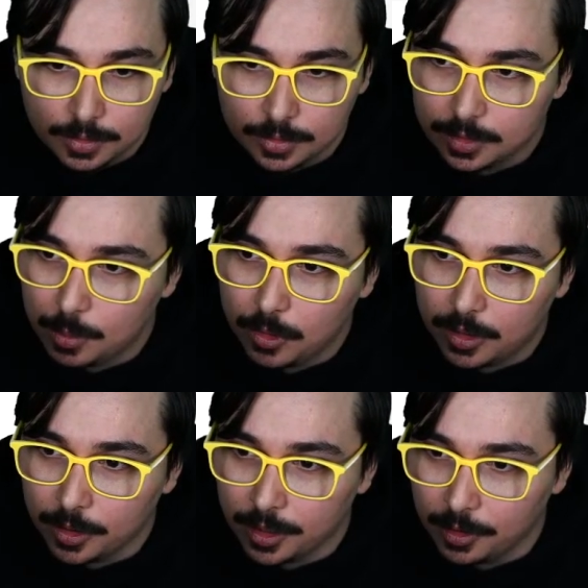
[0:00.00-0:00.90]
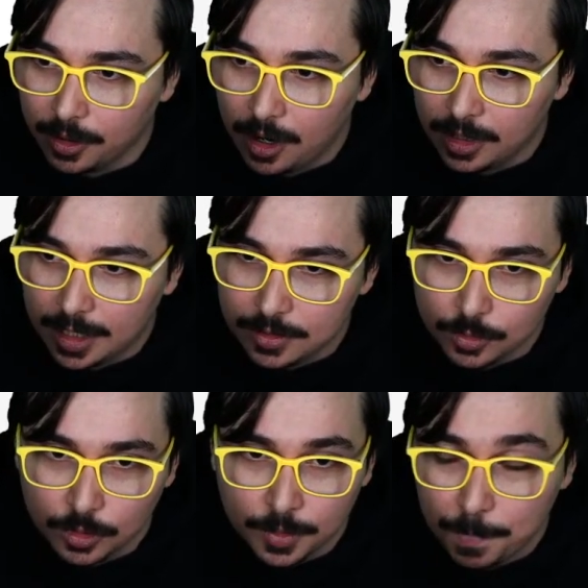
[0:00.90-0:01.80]
somewhere. We're going to go to Online
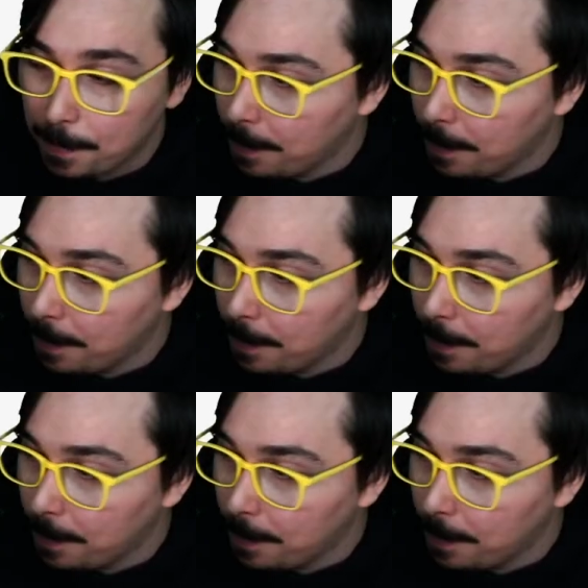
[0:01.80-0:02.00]
Store.